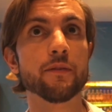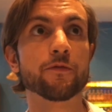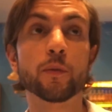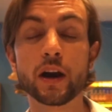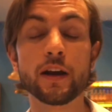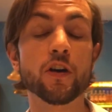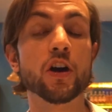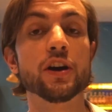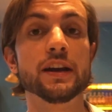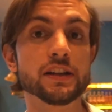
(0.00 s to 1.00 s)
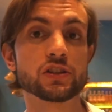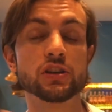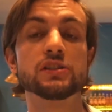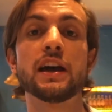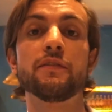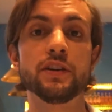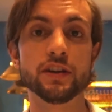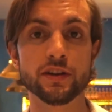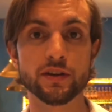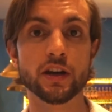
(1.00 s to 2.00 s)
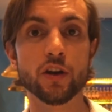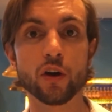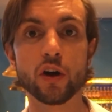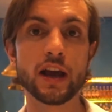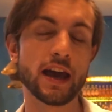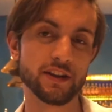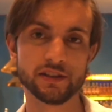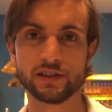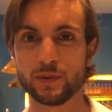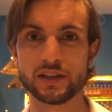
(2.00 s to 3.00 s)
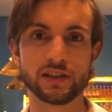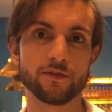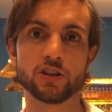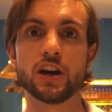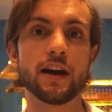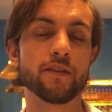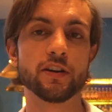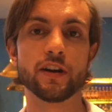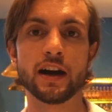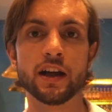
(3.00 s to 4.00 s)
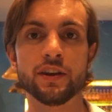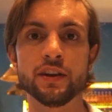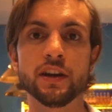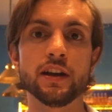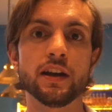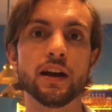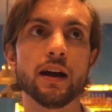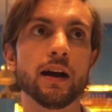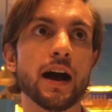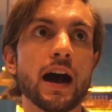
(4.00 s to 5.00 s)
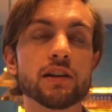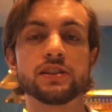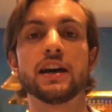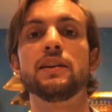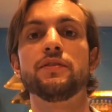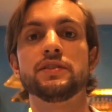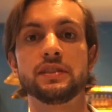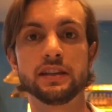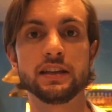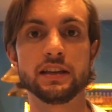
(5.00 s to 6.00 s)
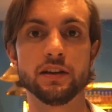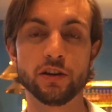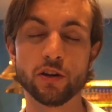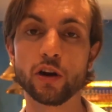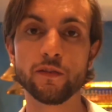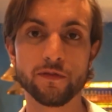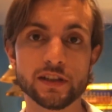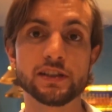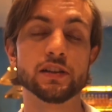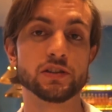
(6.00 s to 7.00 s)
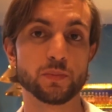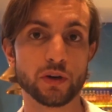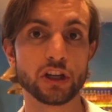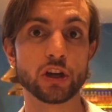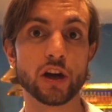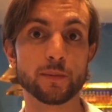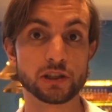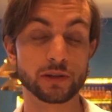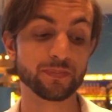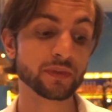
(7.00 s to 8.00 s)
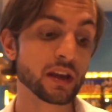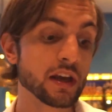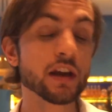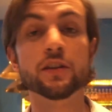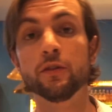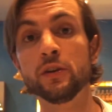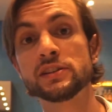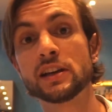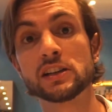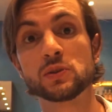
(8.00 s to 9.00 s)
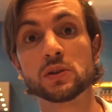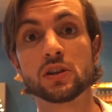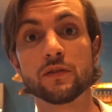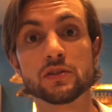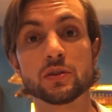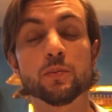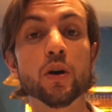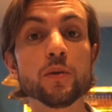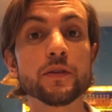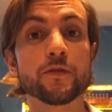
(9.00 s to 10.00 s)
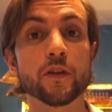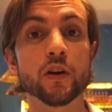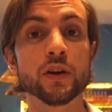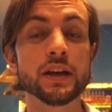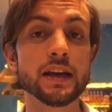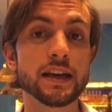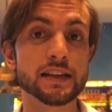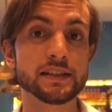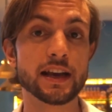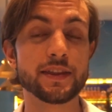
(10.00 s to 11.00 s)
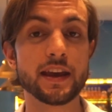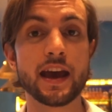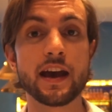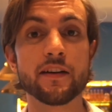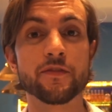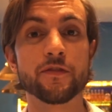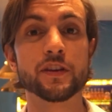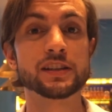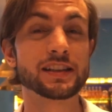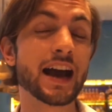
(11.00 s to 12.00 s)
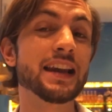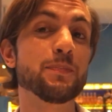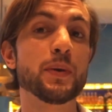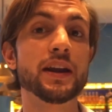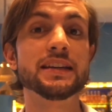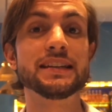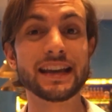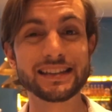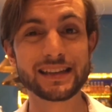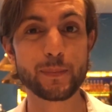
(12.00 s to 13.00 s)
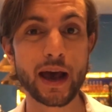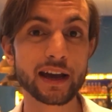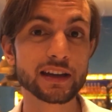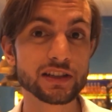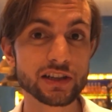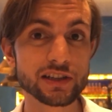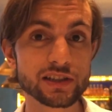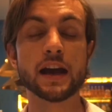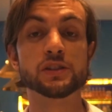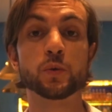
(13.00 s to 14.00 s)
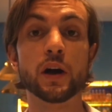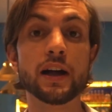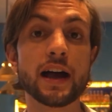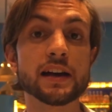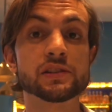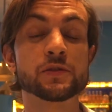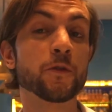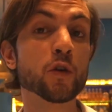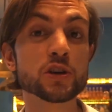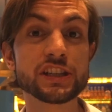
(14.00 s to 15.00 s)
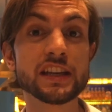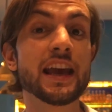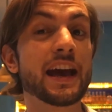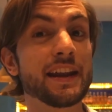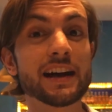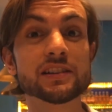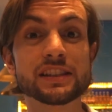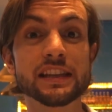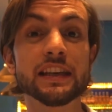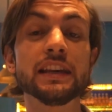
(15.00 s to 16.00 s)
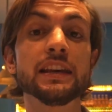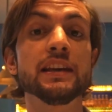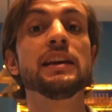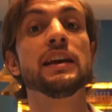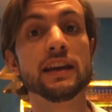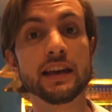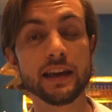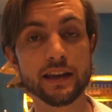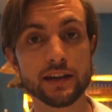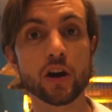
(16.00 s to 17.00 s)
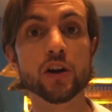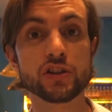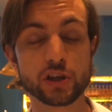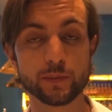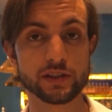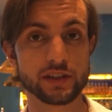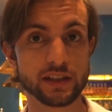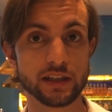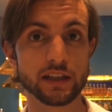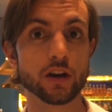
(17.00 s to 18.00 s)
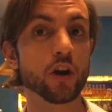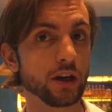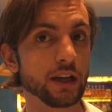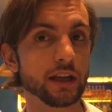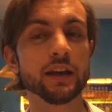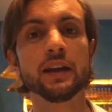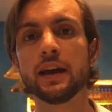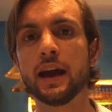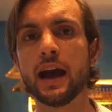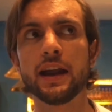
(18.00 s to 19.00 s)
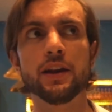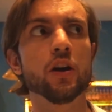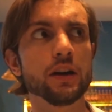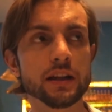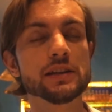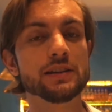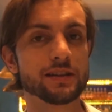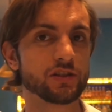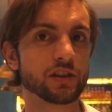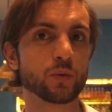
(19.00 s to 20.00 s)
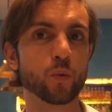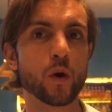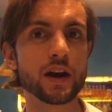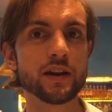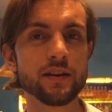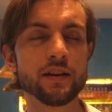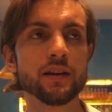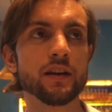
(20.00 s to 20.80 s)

from what I've heard, it's good to have it in Hanoi, and especially if you're traveling around outside of the city in Hanoi, Viettel is a pretty good option. The reason I switched over to Mobifone is that they have slightly better data packages, as well as 4G and LTE in Ho Chi Minh City only, and only in District 1,